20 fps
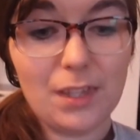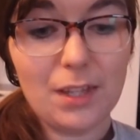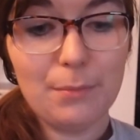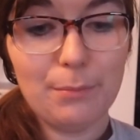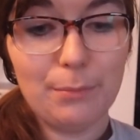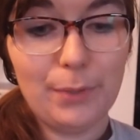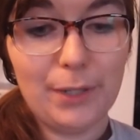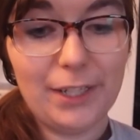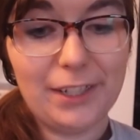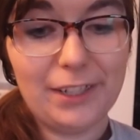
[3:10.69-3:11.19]

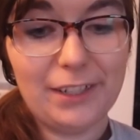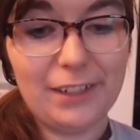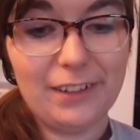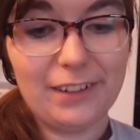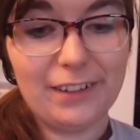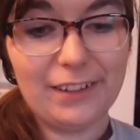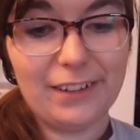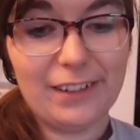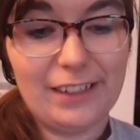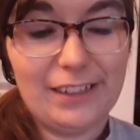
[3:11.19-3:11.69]
But
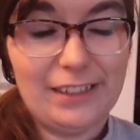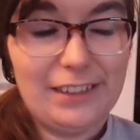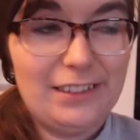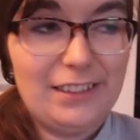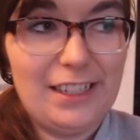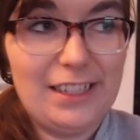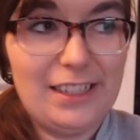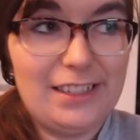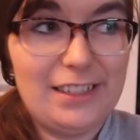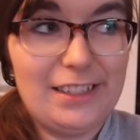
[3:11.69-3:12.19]

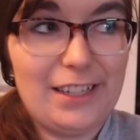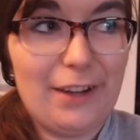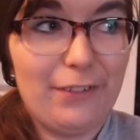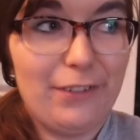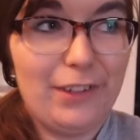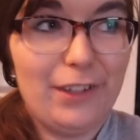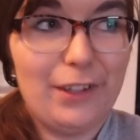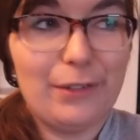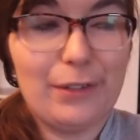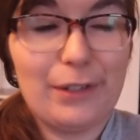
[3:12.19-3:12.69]
it's
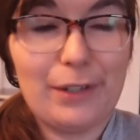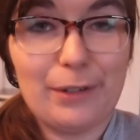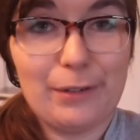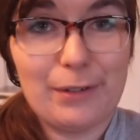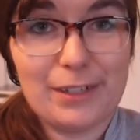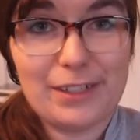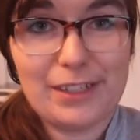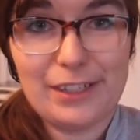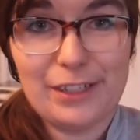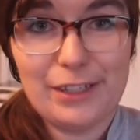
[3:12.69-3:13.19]
definitely what I
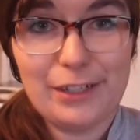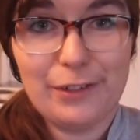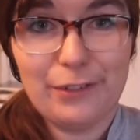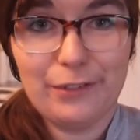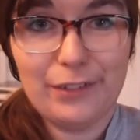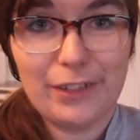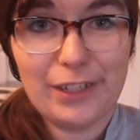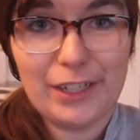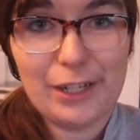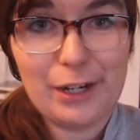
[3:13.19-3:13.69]
want to do.
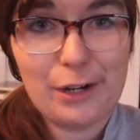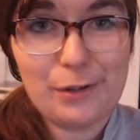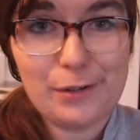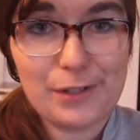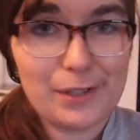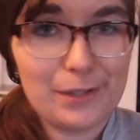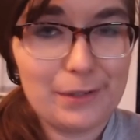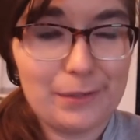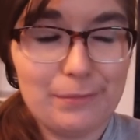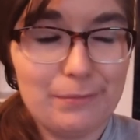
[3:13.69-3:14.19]
Video
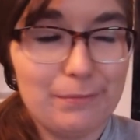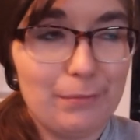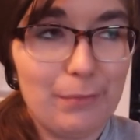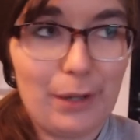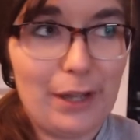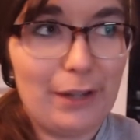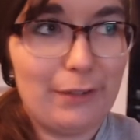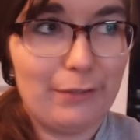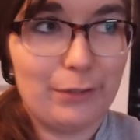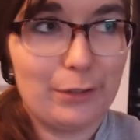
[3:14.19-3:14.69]
is a
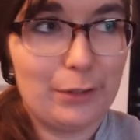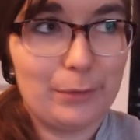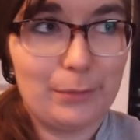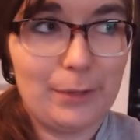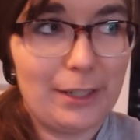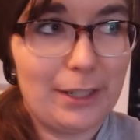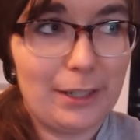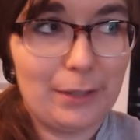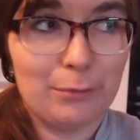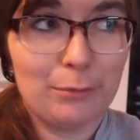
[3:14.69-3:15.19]
platform
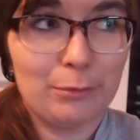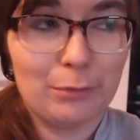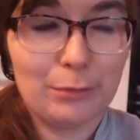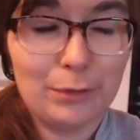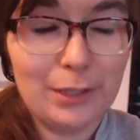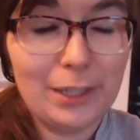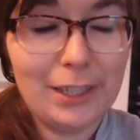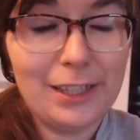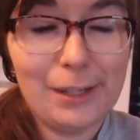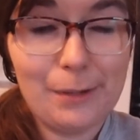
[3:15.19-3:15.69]
that
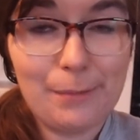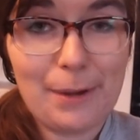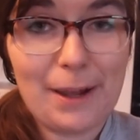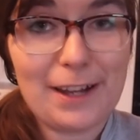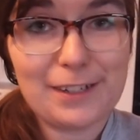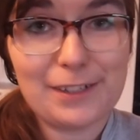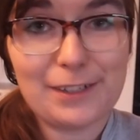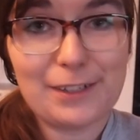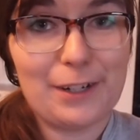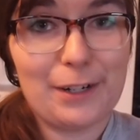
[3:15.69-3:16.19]
I'm really
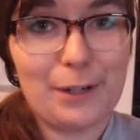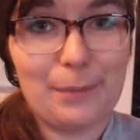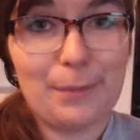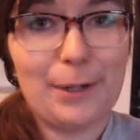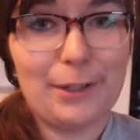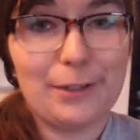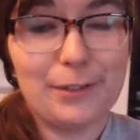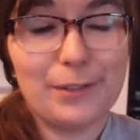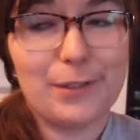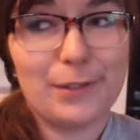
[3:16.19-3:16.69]
passionate
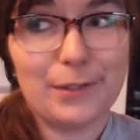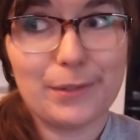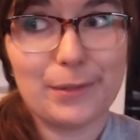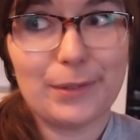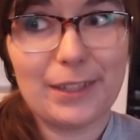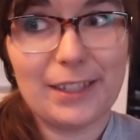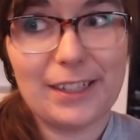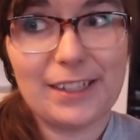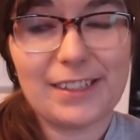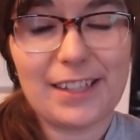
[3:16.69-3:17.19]
about, so it's
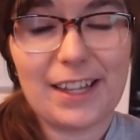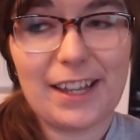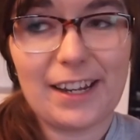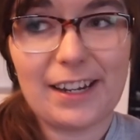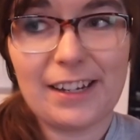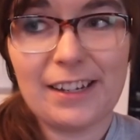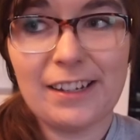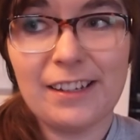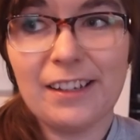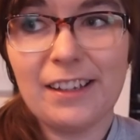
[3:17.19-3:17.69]
really
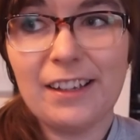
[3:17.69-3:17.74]
exciting.